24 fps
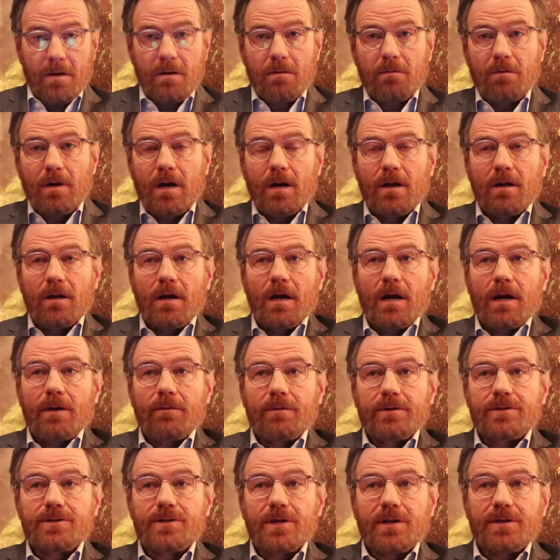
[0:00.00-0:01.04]
Well, I
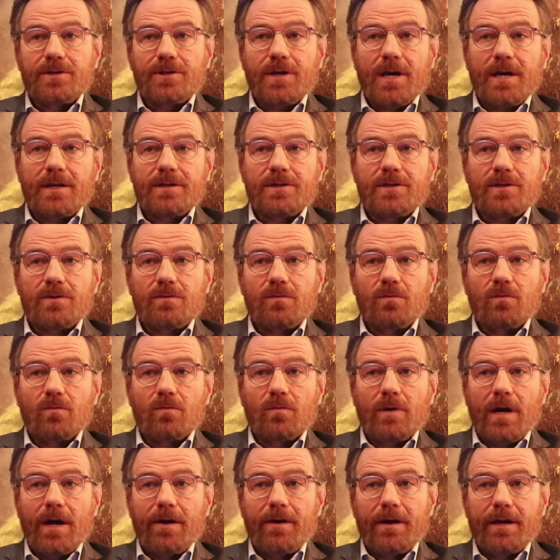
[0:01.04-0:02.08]
would suggest
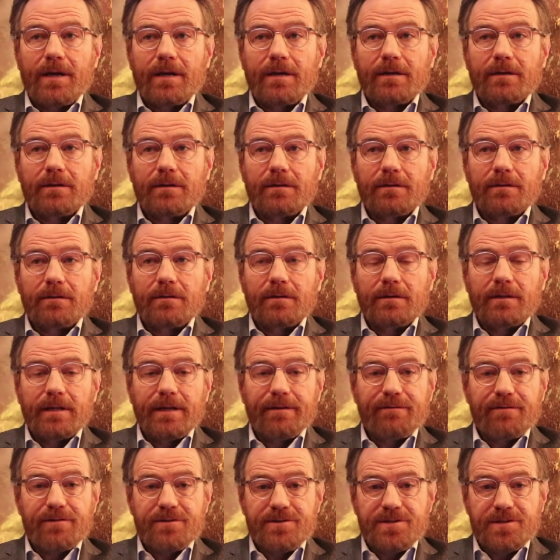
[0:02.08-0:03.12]
wearing
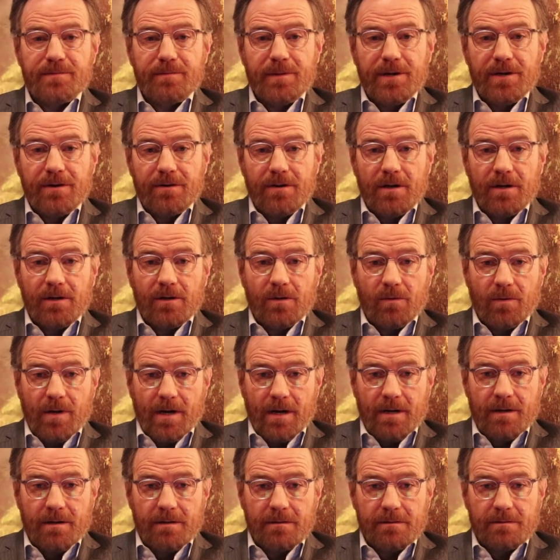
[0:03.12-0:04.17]
liver-smeared
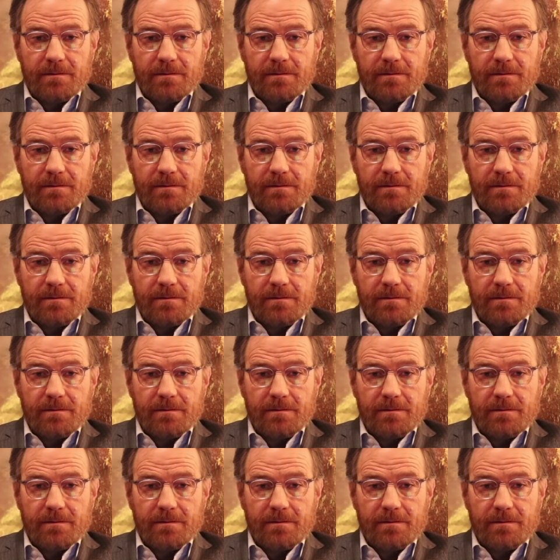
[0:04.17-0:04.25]
underwear.